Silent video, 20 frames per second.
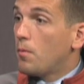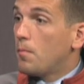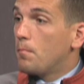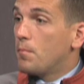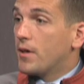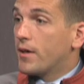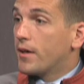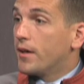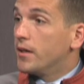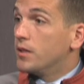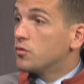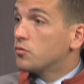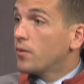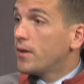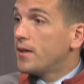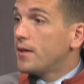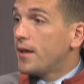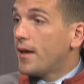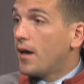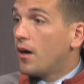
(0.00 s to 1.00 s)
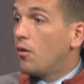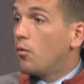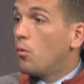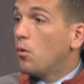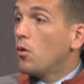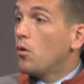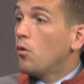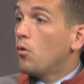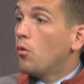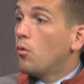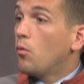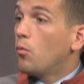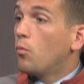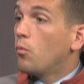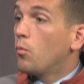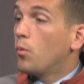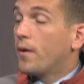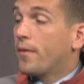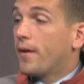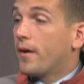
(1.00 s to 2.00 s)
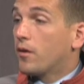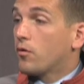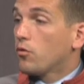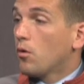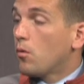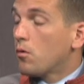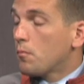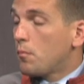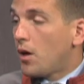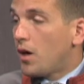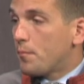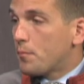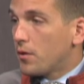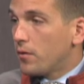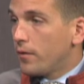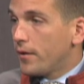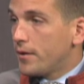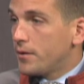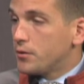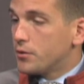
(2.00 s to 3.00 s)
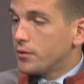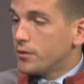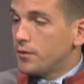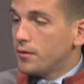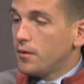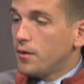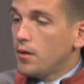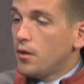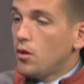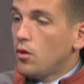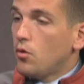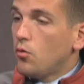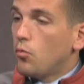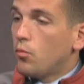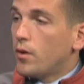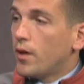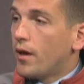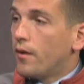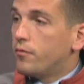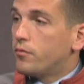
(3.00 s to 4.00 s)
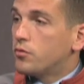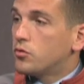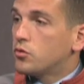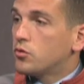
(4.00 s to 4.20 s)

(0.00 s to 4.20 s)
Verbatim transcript: Because right now, with our growing population we have,